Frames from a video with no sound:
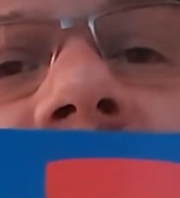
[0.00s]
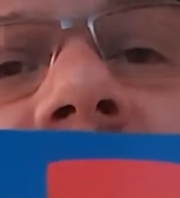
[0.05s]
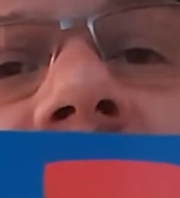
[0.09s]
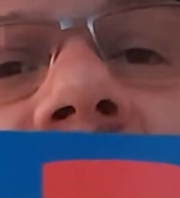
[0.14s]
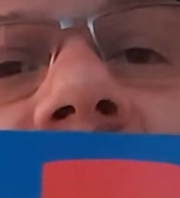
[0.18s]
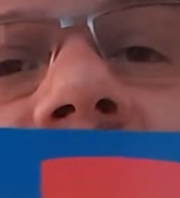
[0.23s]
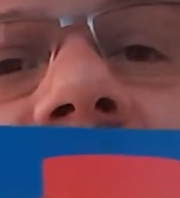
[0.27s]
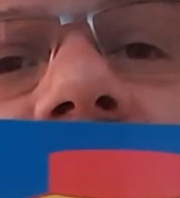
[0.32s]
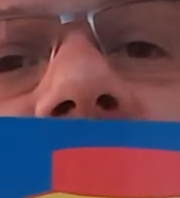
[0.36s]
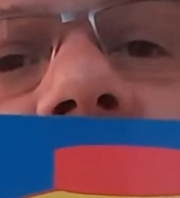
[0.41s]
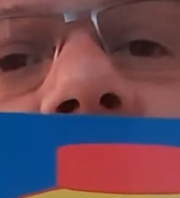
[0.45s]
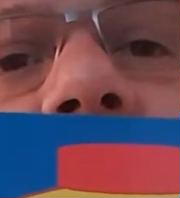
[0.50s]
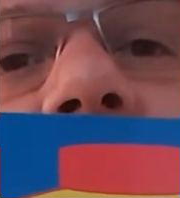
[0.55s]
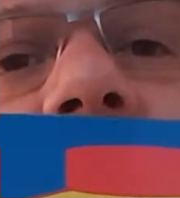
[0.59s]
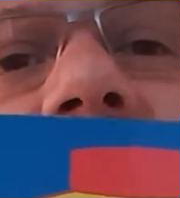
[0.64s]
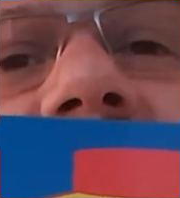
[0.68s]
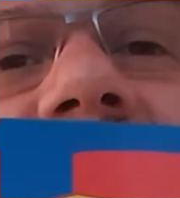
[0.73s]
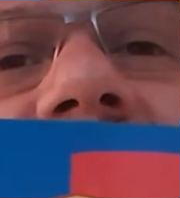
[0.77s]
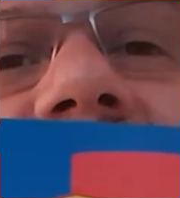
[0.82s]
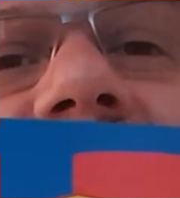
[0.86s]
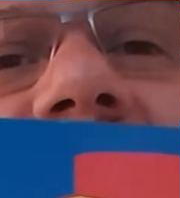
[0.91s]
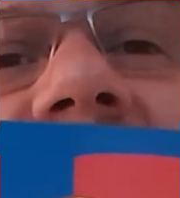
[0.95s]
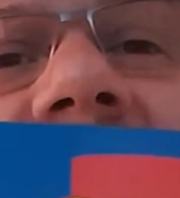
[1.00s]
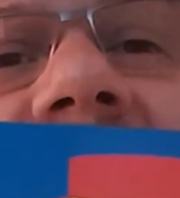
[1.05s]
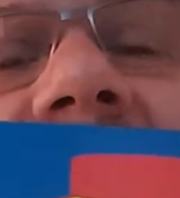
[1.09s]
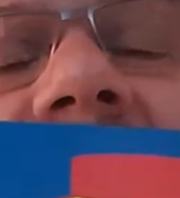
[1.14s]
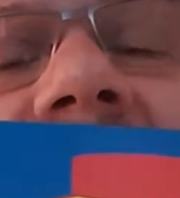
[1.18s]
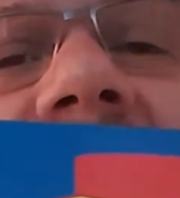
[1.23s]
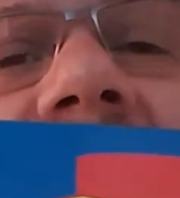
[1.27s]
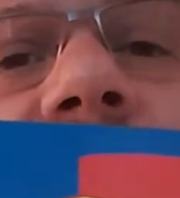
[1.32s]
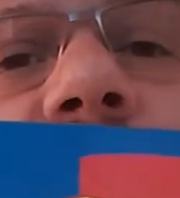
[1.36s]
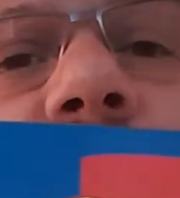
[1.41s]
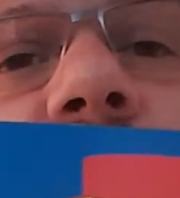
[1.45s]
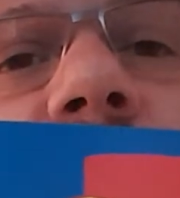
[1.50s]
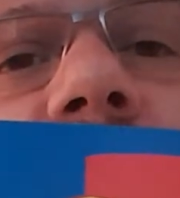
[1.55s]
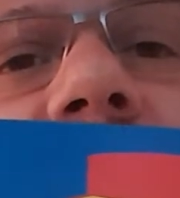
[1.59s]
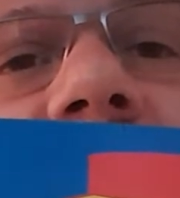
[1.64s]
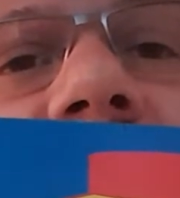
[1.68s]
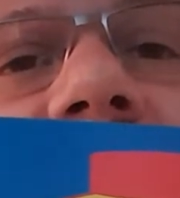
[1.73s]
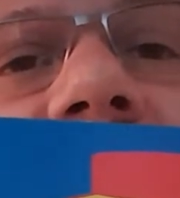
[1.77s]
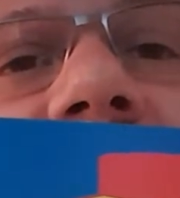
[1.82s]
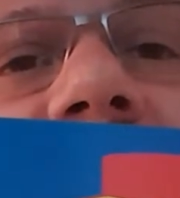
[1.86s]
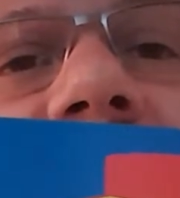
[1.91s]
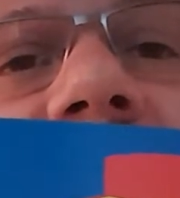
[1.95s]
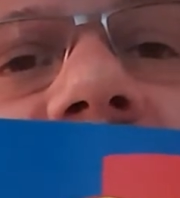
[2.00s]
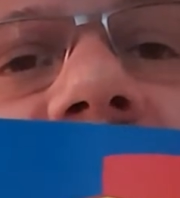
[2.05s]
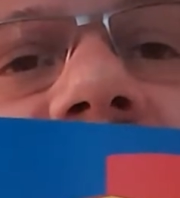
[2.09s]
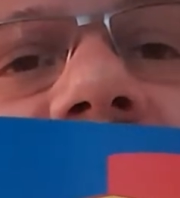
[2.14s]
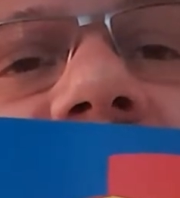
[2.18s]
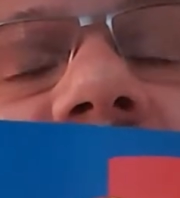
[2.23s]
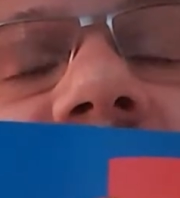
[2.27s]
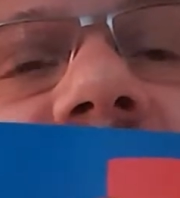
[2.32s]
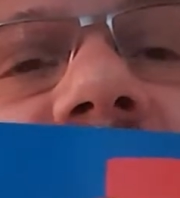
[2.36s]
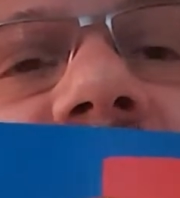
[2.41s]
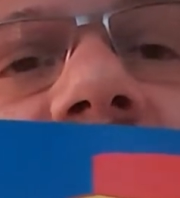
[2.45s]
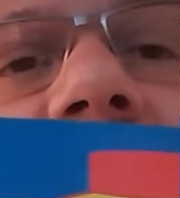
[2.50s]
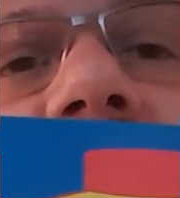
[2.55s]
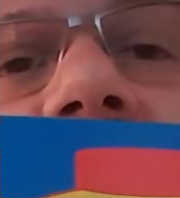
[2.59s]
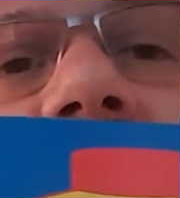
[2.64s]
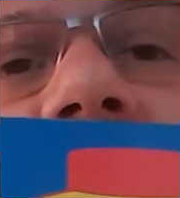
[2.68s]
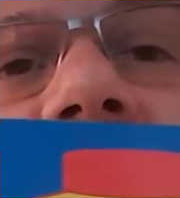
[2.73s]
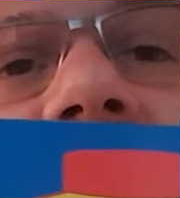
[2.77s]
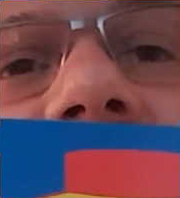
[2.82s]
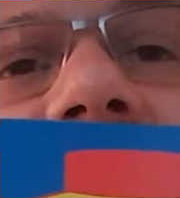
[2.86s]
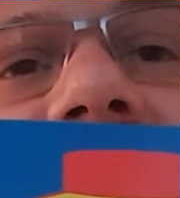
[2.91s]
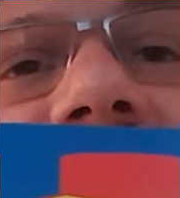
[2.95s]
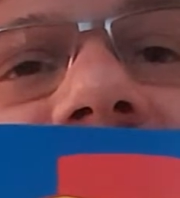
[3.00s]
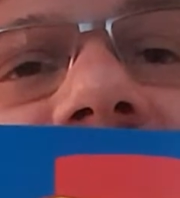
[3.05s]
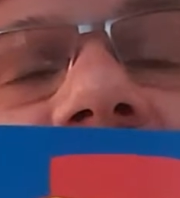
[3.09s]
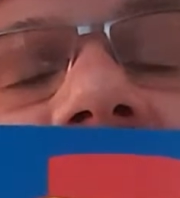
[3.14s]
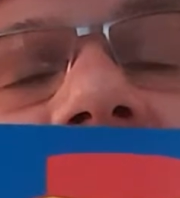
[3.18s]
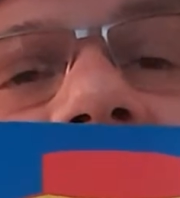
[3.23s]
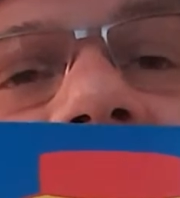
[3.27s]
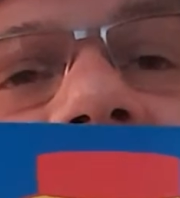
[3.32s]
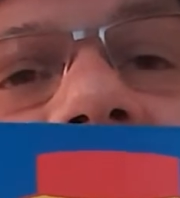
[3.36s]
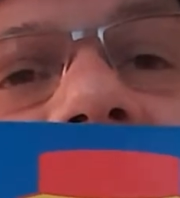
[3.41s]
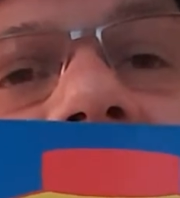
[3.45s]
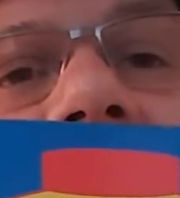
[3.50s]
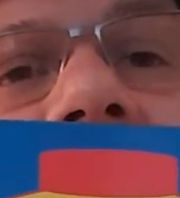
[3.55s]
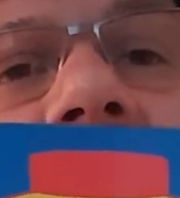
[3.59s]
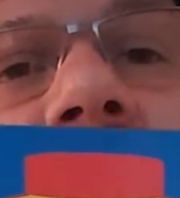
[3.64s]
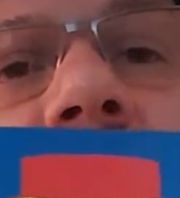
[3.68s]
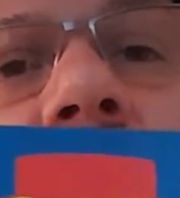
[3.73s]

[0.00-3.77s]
and the red hour hand is on the 10.